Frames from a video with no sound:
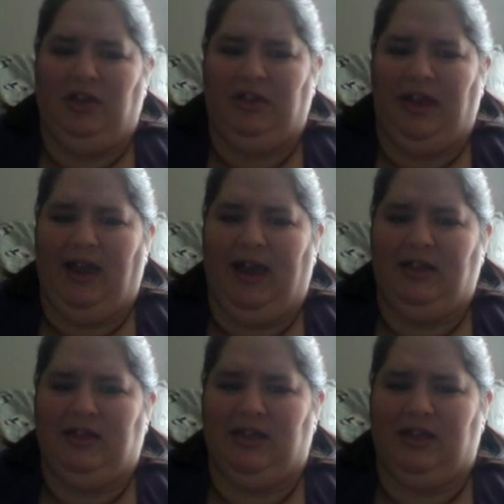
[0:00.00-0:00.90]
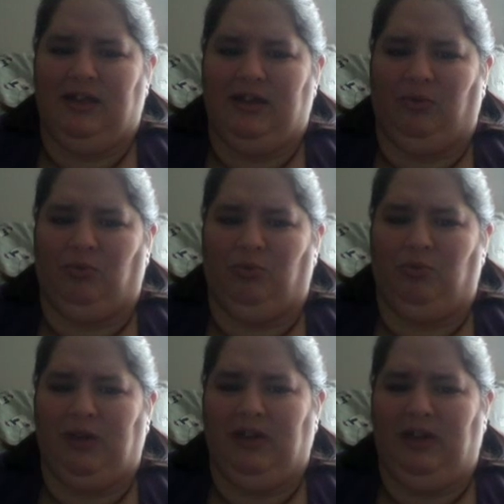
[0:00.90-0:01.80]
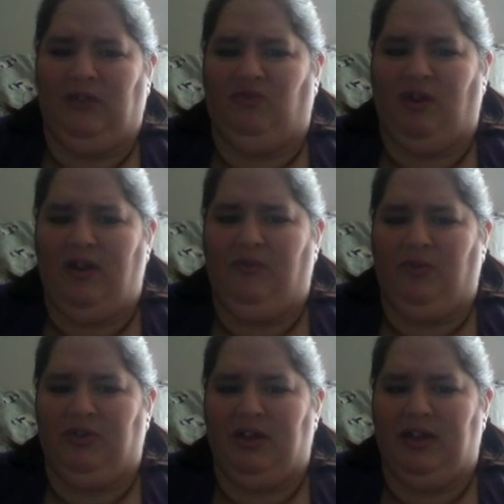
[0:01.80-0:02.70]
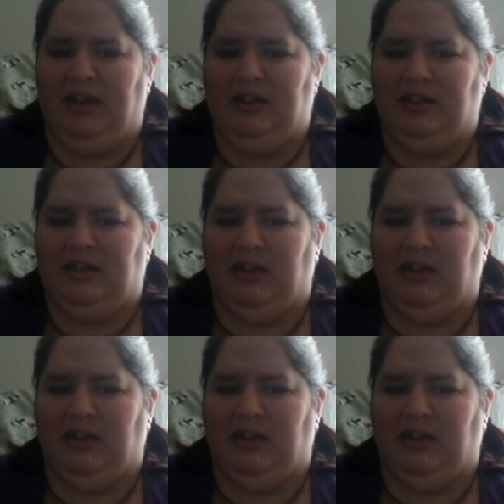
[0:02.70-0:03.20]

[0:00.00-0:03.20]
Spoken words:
they had to really fight for things.